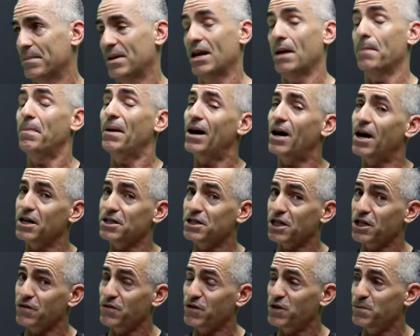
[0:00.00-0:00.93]
And I
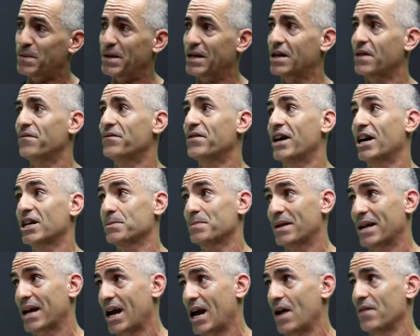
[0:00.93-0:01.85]
apologize for speaking fast, but
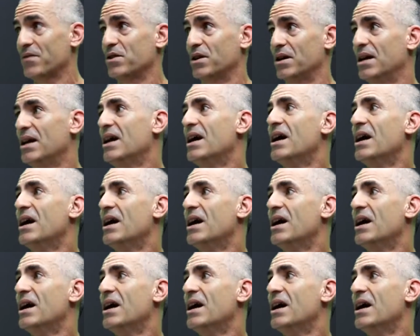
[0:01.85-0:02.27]
I have to.